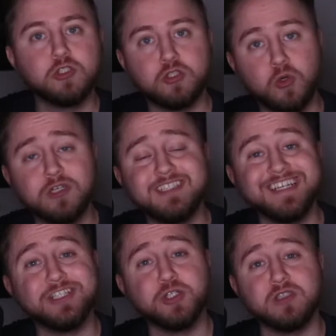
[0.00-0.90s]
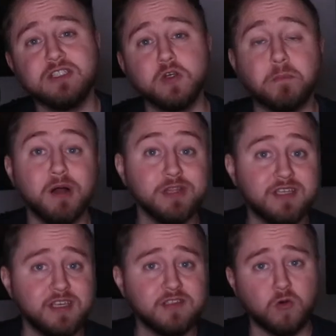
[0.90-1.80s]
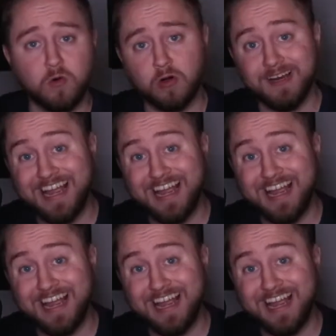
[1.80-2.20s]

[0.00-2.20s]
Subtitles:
Schnorr signatures lead to public keys or